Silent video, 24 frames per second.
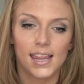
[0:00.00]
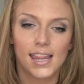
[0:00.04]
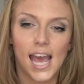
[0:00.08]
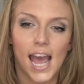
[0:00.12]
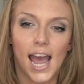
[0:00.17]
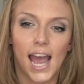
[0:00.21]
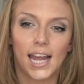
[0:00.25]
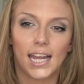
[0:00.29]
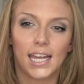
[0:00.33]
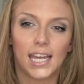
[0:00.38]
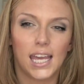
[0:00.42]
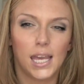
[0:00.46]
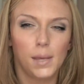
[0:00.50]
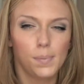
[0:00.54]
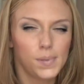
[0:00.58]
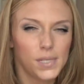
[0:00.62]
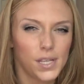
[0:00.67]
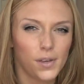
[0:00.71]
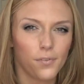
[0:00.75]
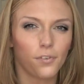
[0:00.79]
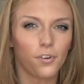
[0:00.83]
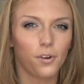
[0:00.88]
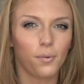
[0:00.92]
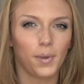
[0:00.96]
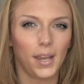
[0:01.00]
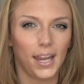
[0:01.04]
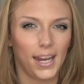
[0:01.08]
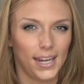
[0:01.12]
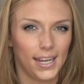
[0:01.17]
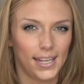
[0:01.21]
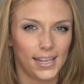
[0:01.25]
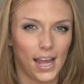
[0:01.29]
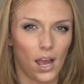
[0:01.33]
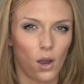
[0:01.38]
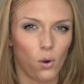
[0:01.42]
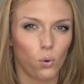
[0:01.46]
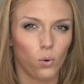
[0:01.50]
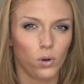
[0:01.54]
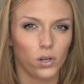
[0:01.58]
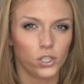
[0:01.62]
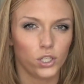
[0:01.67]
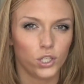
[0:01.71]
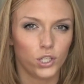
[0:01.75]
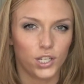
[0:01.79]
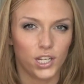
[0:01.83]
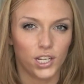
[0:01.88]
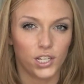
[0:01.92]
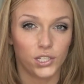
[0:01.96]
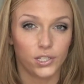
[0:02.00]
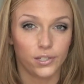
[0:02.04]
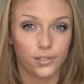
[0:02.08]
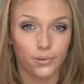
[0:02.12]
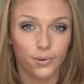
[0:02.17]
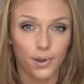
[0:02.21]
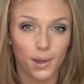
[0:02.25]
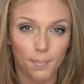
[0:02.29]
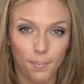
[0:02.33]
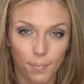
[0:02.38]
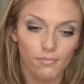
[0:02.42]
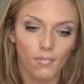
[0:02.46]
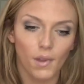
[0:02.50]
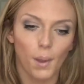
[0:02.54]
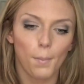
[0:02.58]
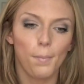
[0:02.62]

that keeps it from getting that orange tint to it.